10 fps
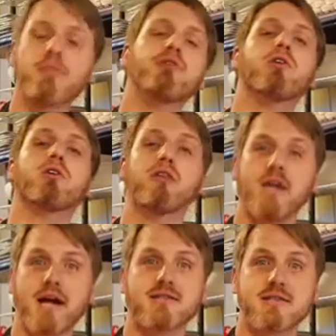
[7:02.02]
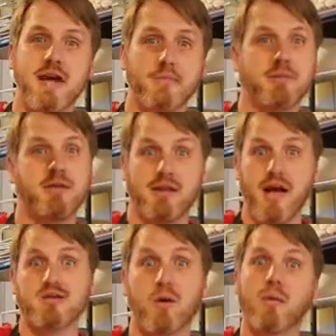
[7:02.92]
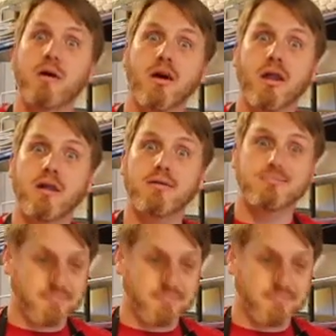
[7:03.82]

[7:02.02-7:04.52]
before the next step, and that's what we're gonna do.